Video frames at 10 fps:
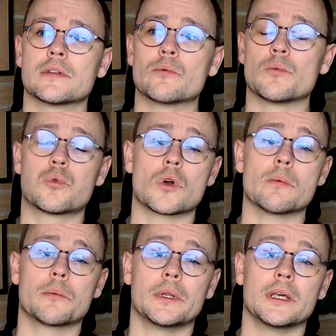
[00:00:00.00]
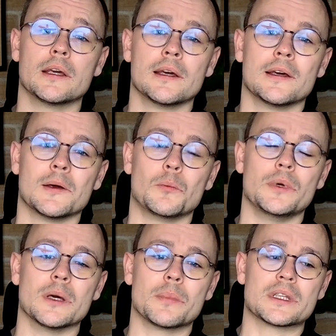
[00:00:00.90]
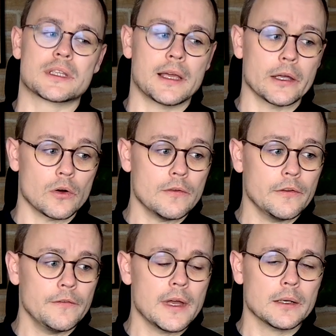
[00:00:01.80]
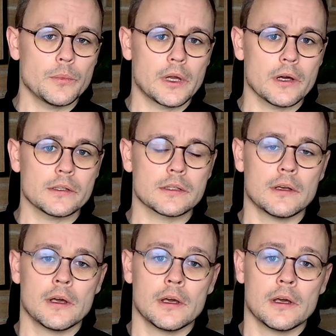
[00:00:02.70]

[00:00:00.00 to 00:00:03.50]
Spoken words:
They will probably be a bit scared off, in fact, because